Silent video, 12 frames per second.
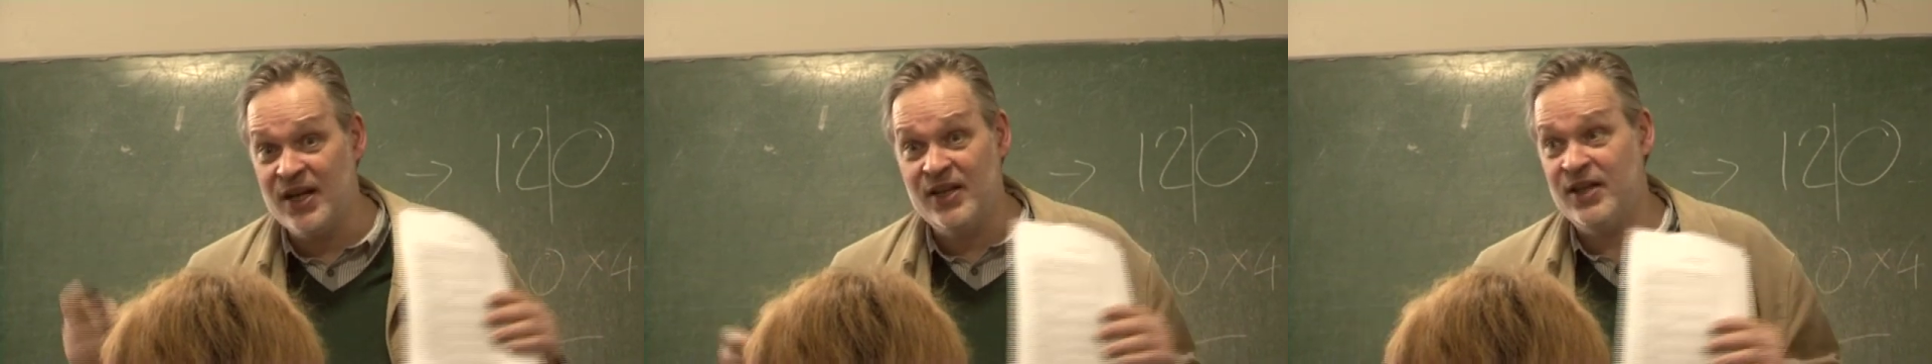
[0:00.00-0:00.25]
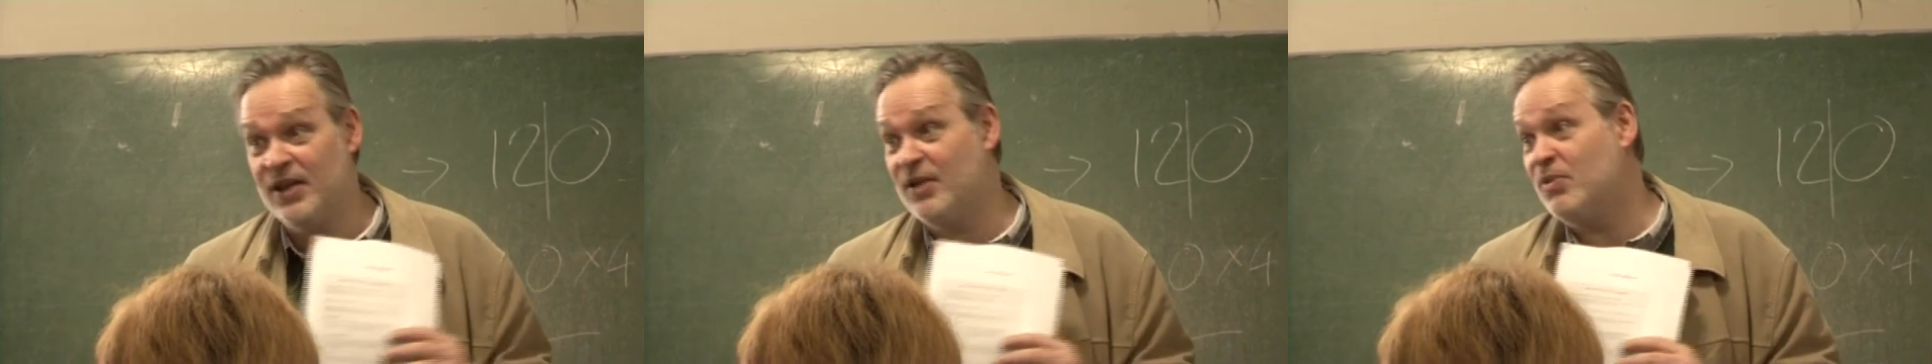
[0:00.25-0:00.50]

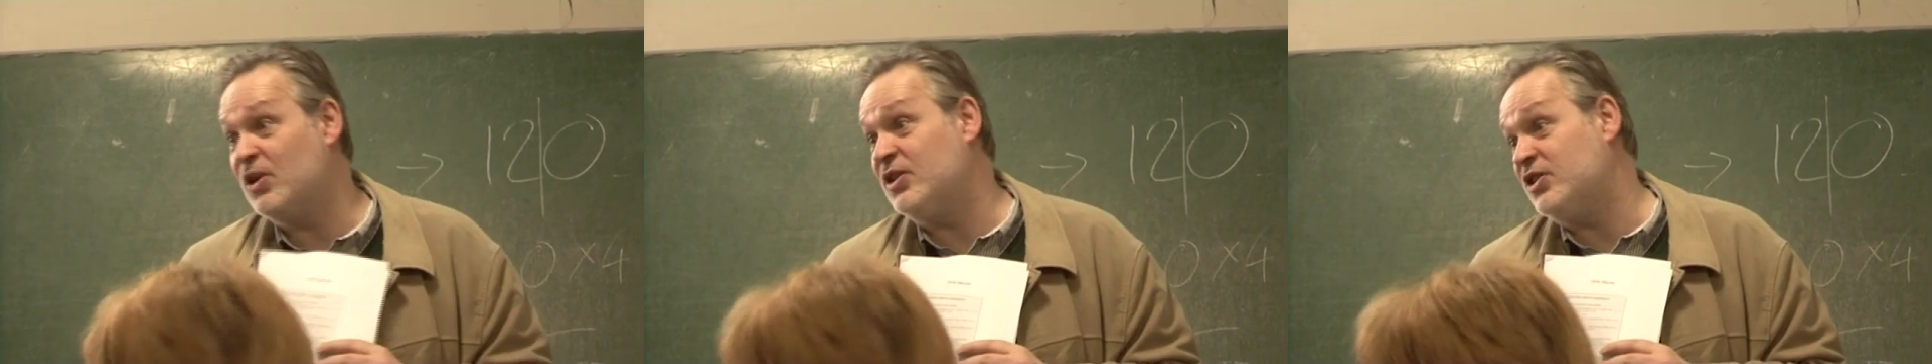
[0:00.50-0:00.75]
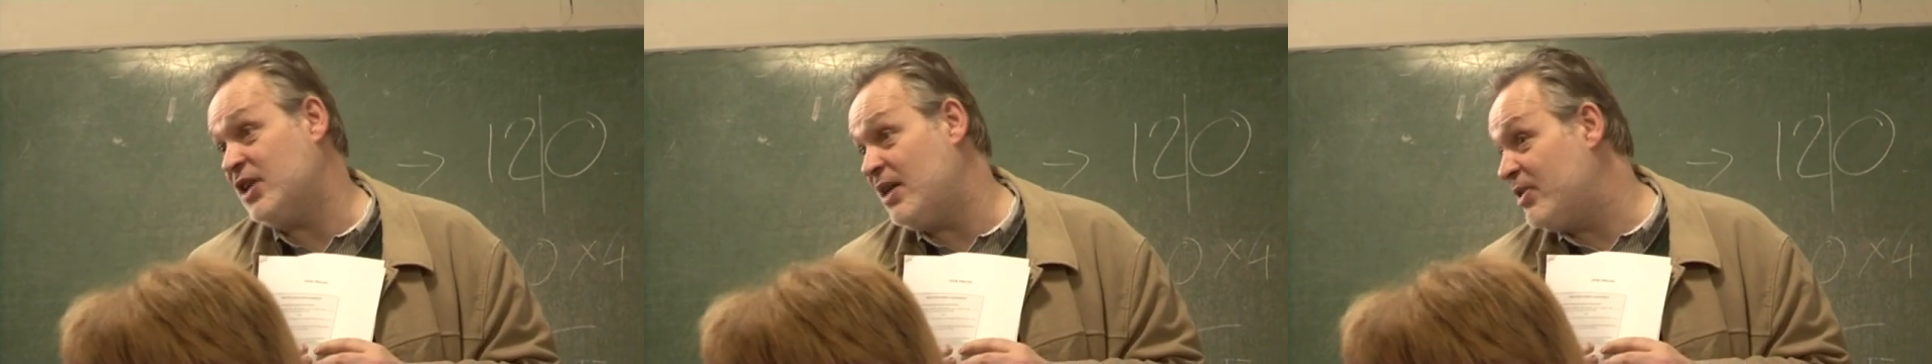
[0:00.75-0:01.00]

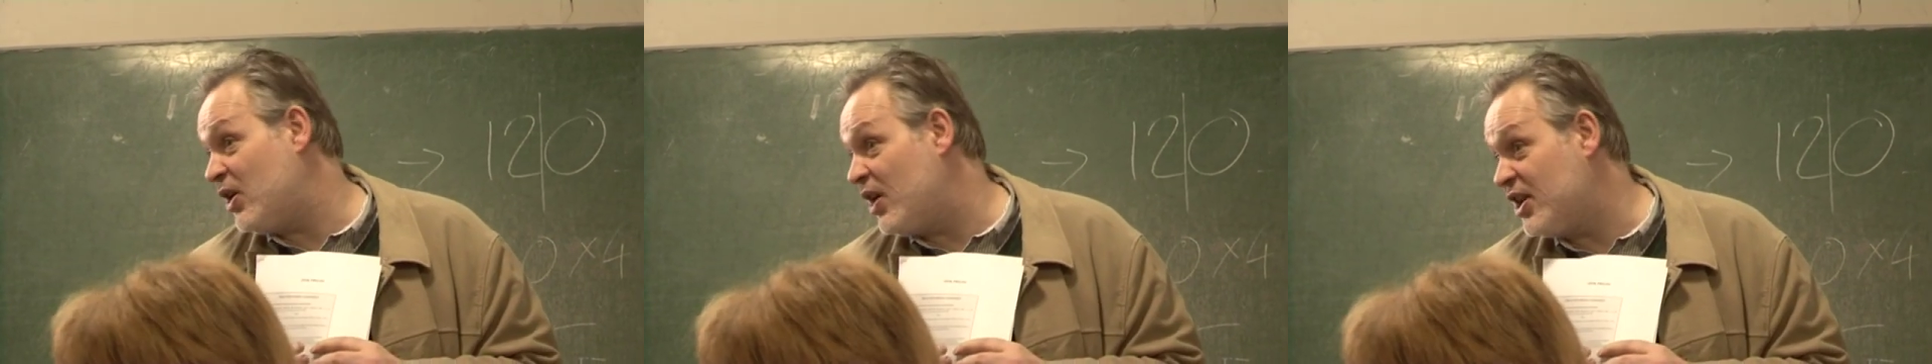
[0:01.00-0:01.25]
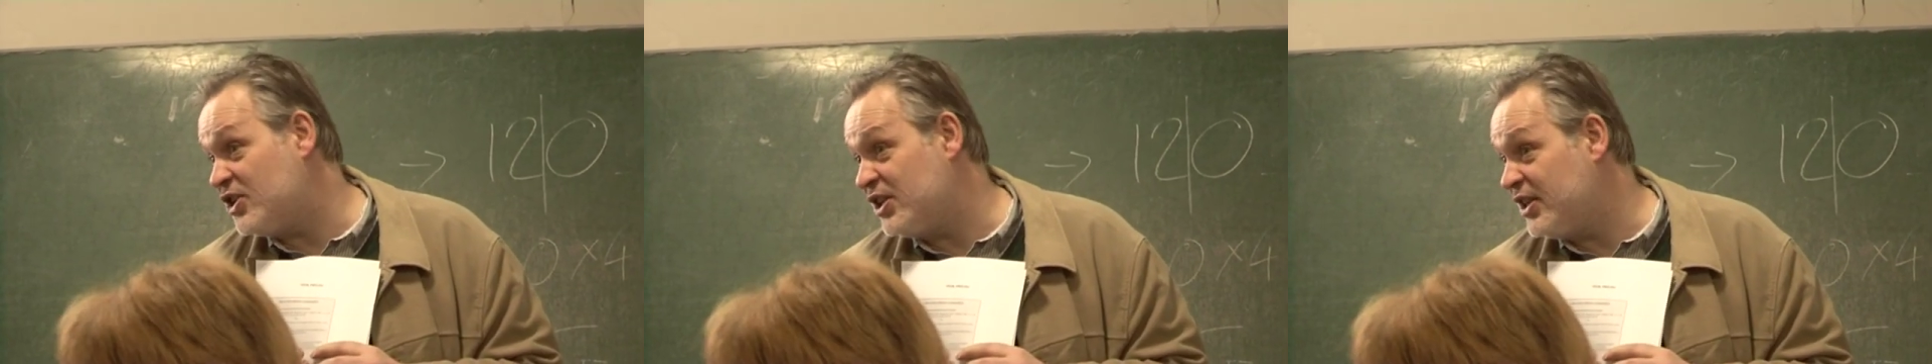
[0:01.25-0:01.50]

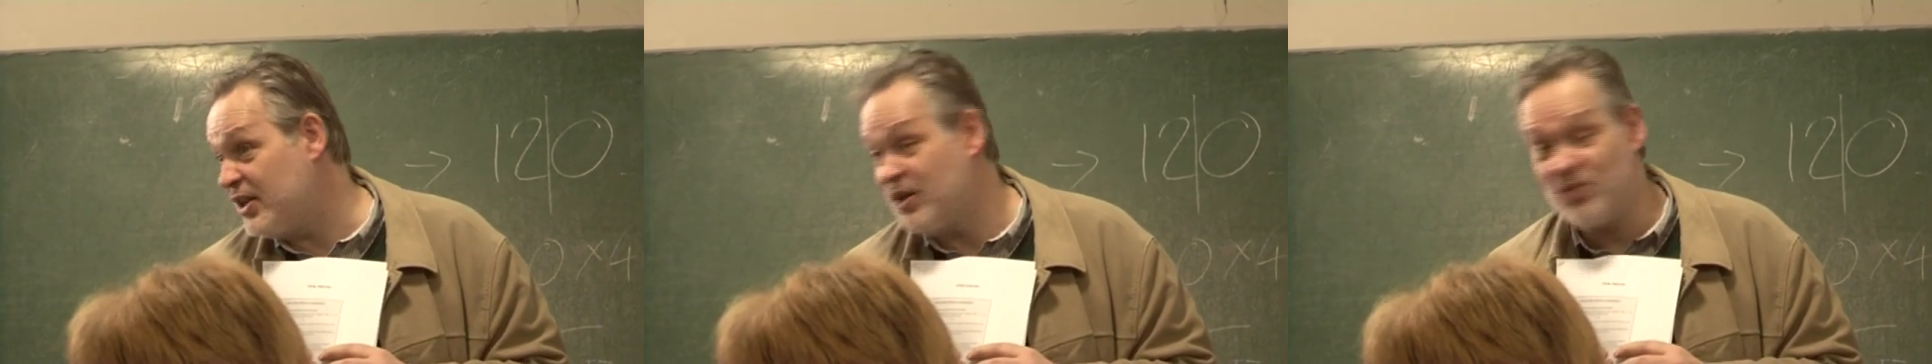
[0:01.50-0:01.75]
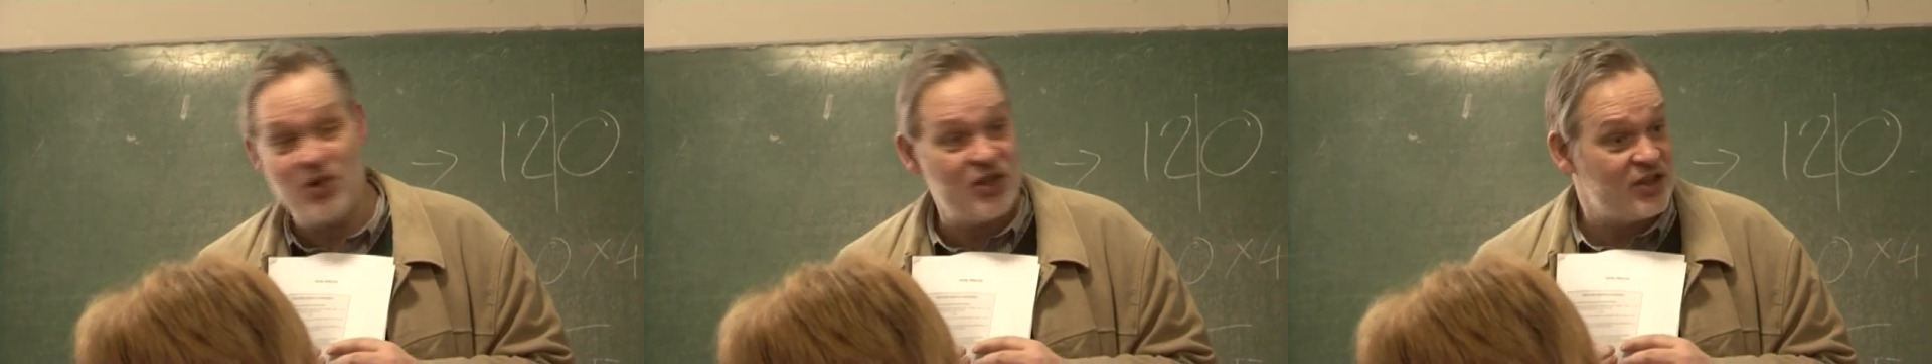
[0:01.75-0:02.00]
terminology
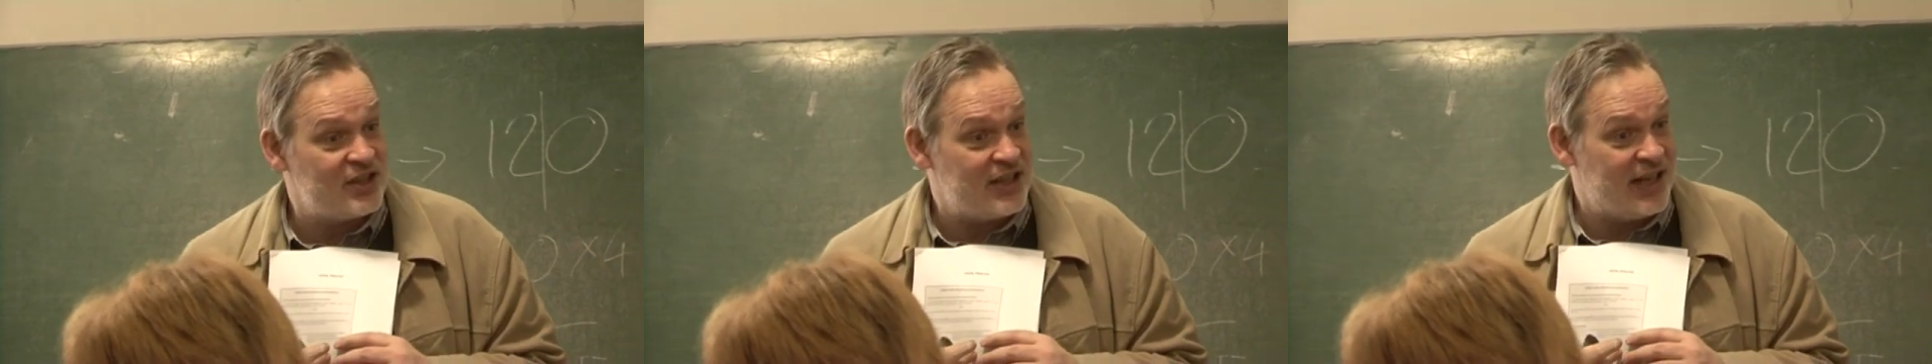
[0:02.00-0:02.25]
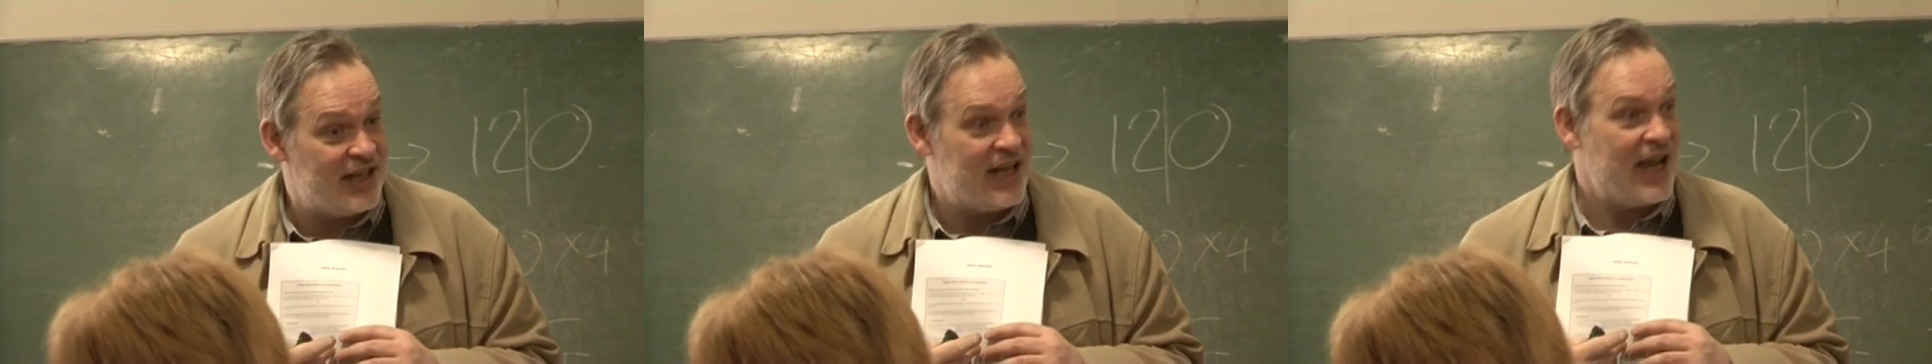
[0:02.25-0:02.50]
that you wouldn't
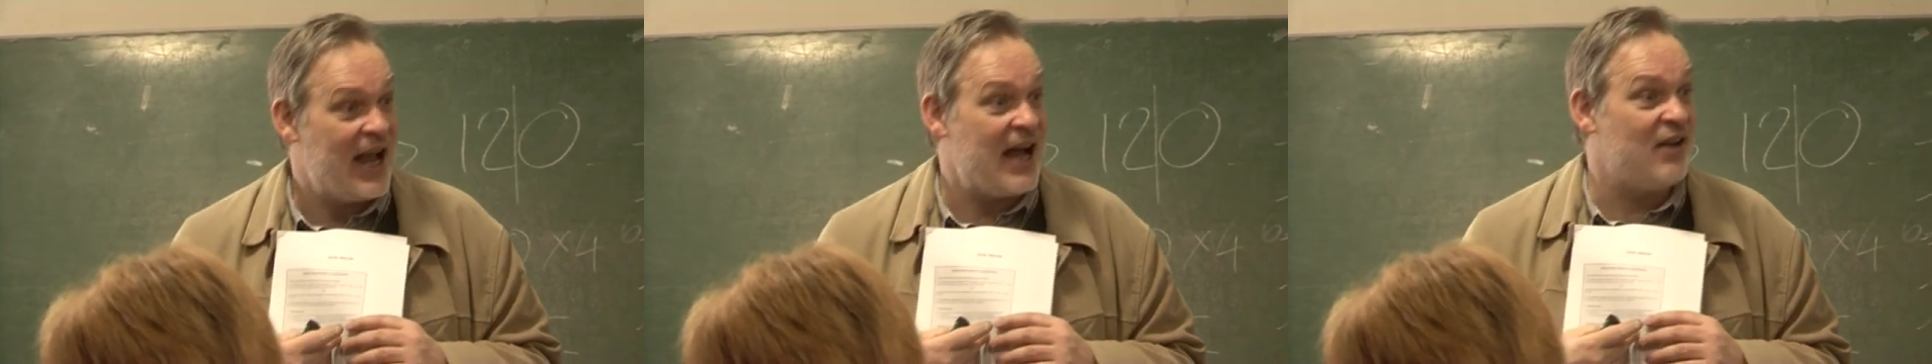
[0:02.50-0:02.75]
see